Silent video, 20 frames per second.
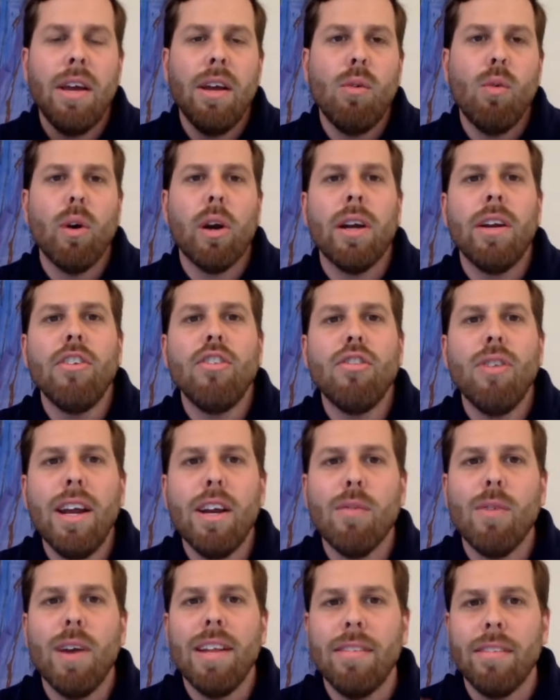We're going to try
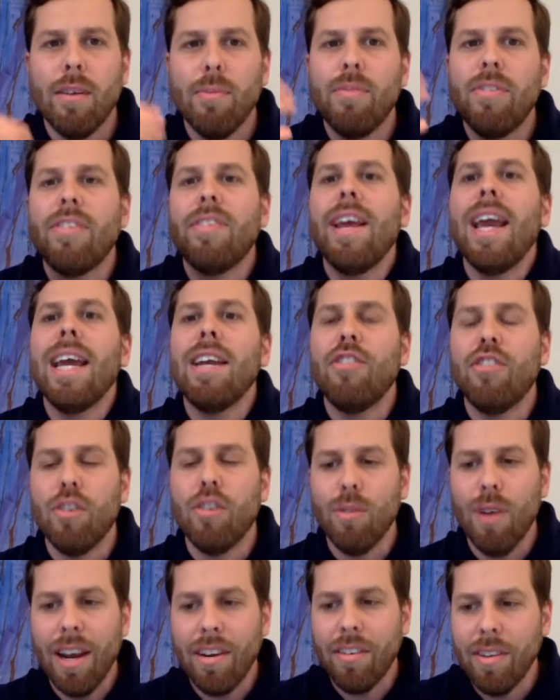to write some stage
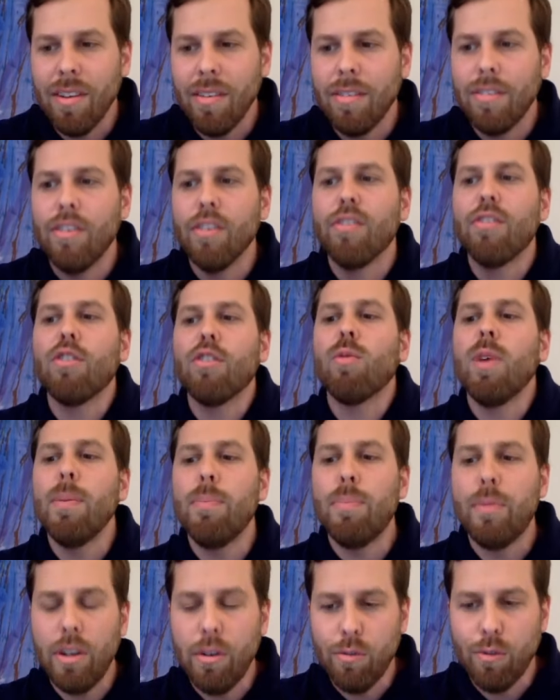directions,
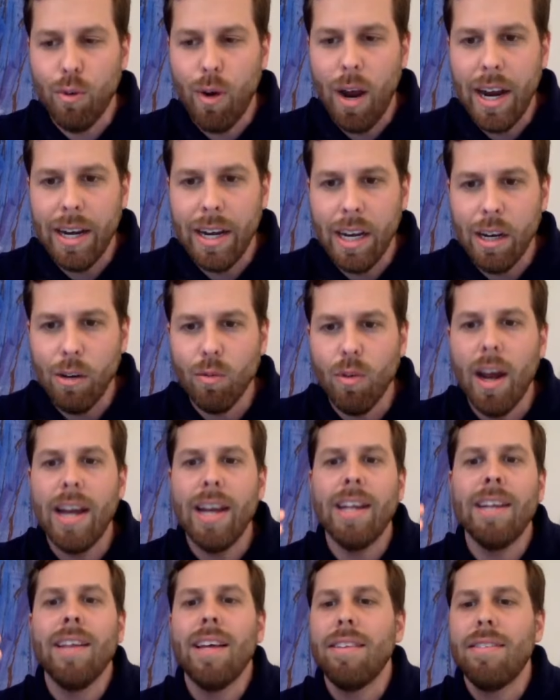descriptive writing,
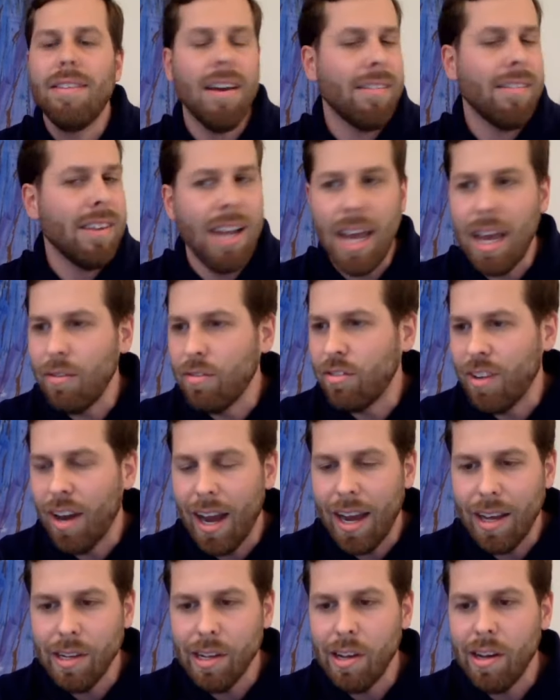writing that doesn't have
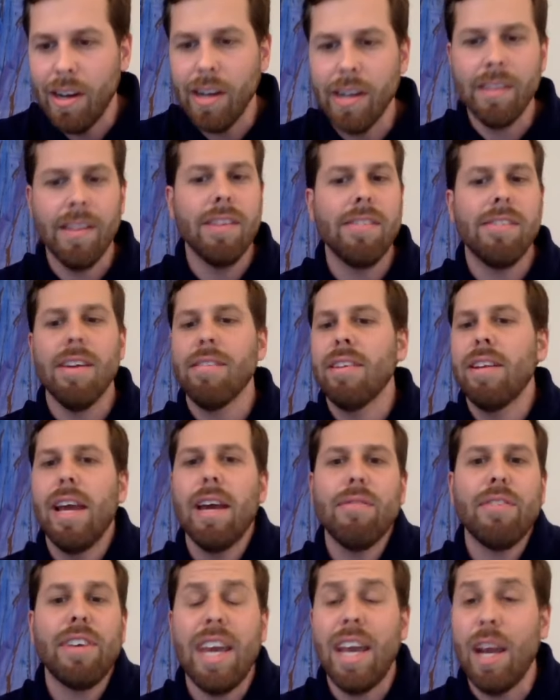dialogue, that doesn't
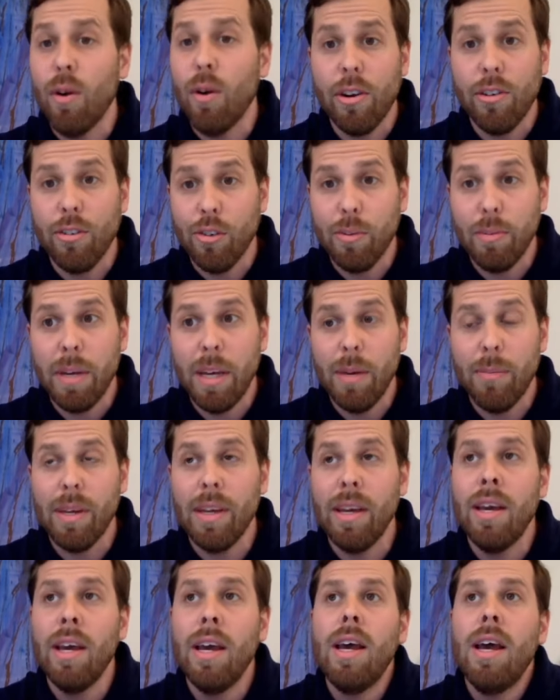have character
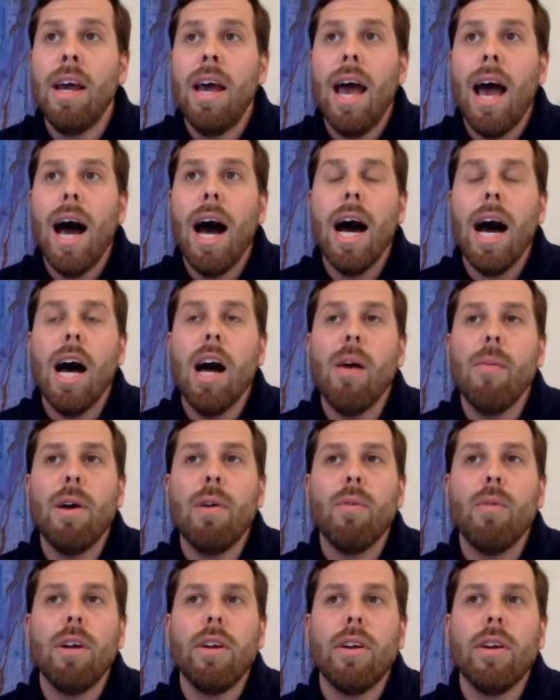maybe.
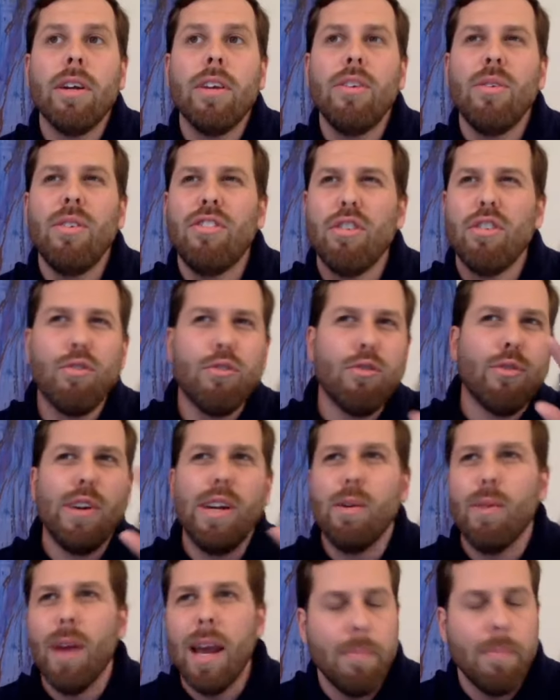And what you're going to do is just
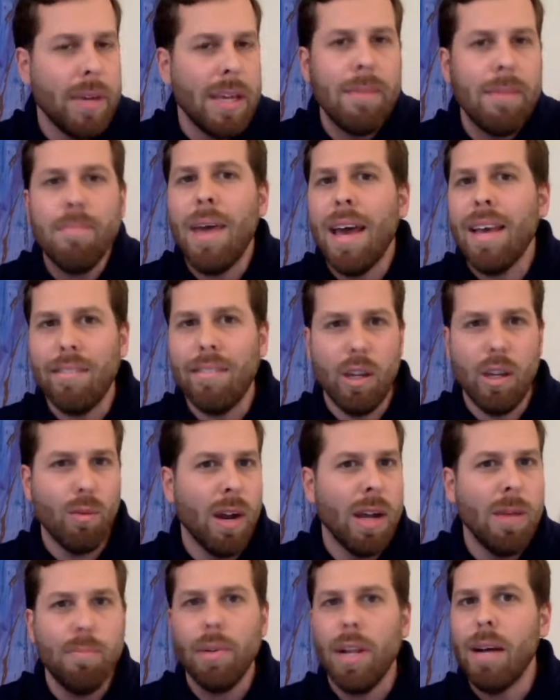free write. Be messy,
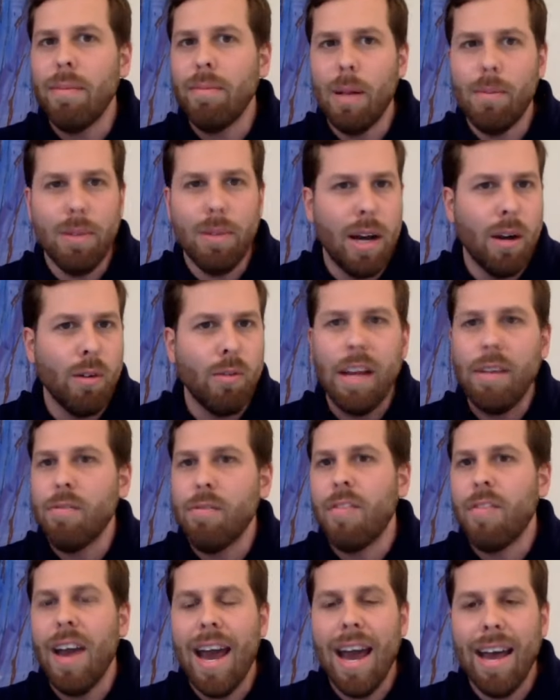write blah, blah, blah, write
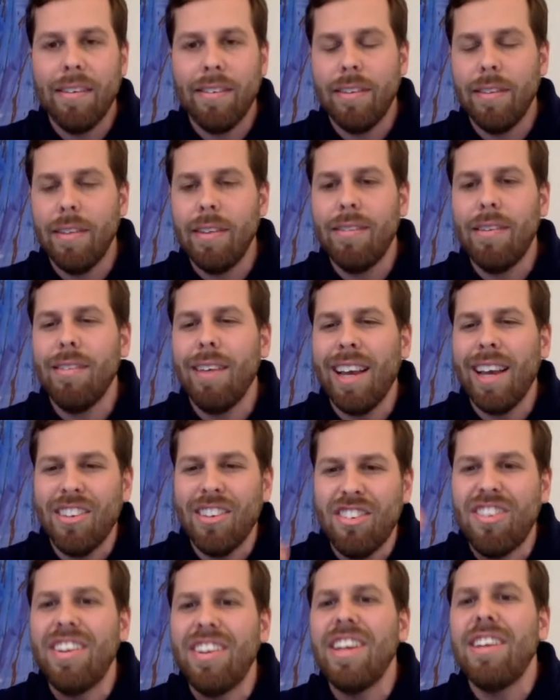fast. This is like a
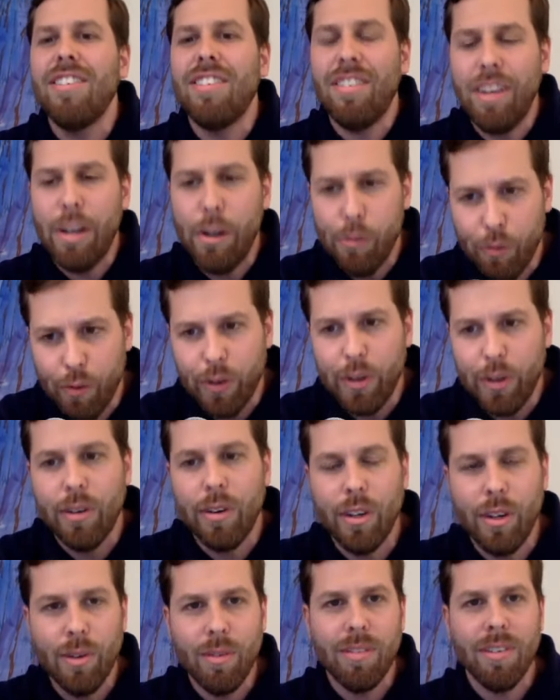cheat sheet for you
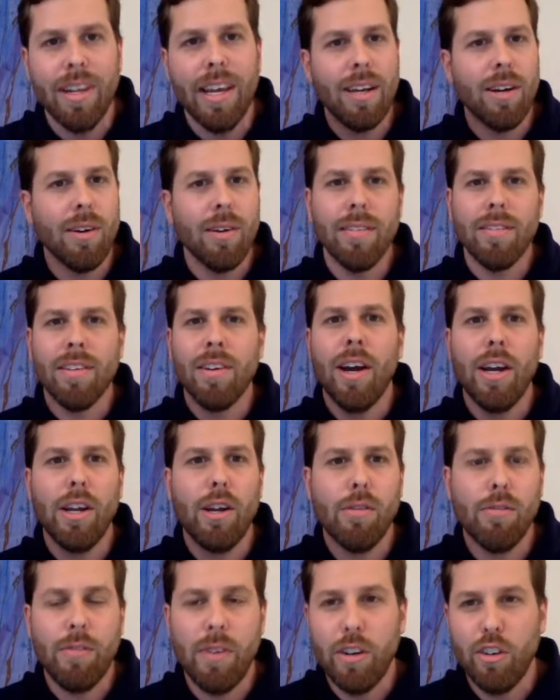to use later. It's not
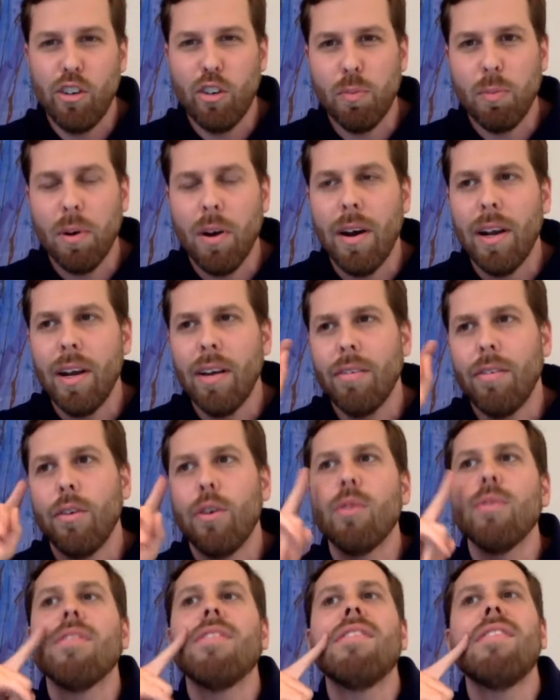your finished product, so
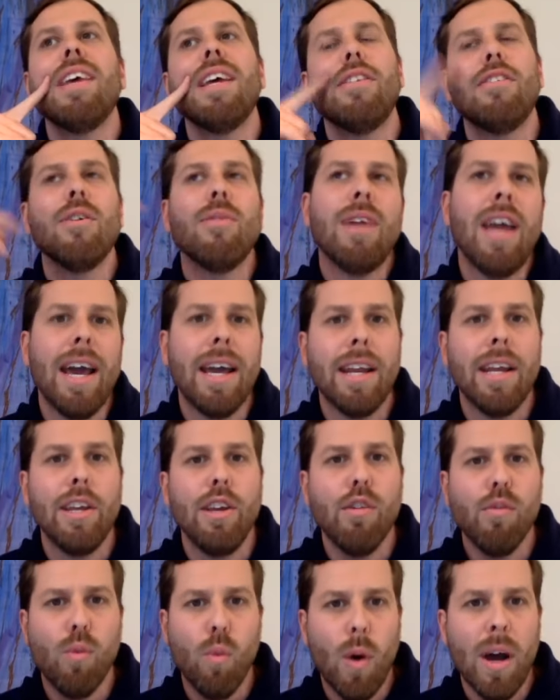don't sit, don't edit.
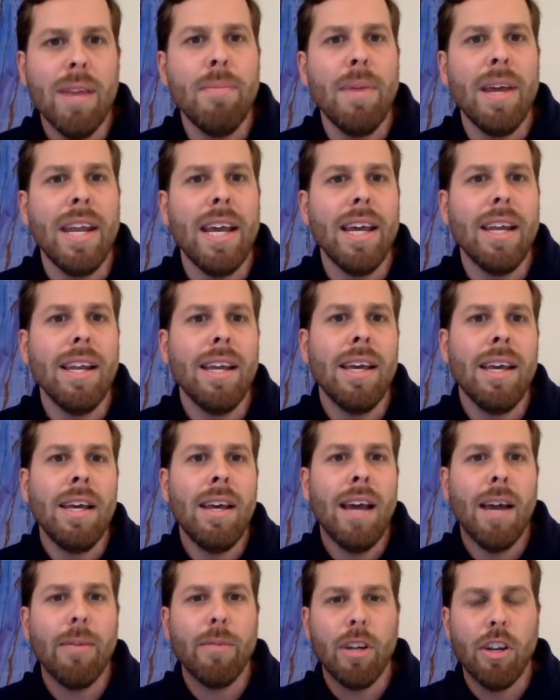You have 1 minute.
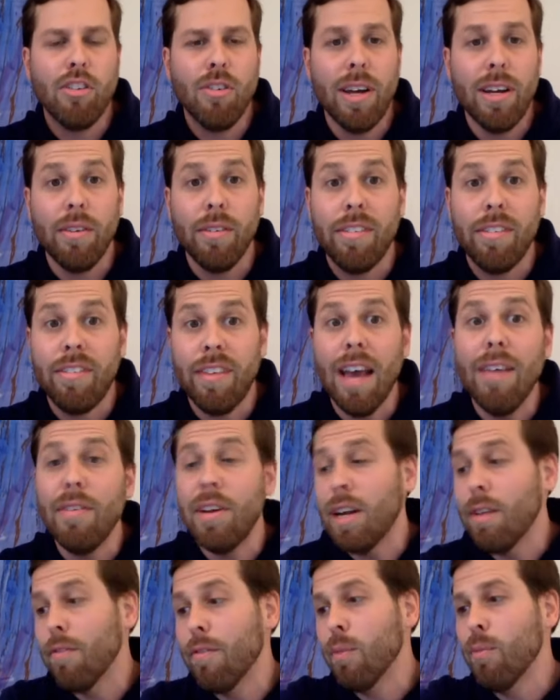I'm going to try to do
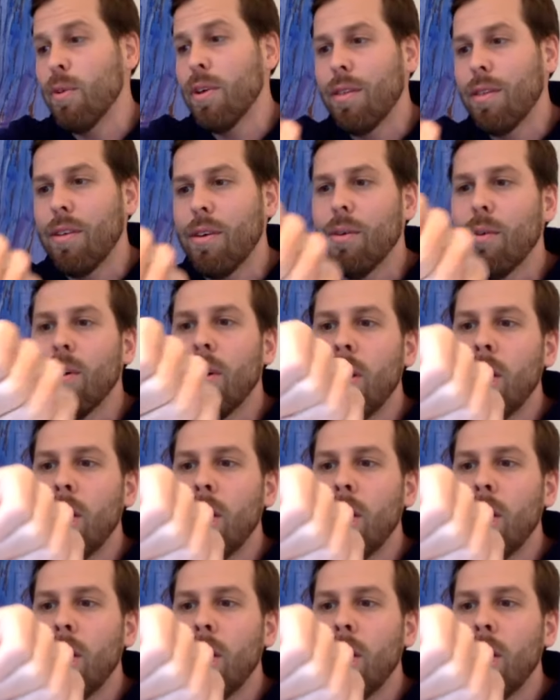7 of them with you.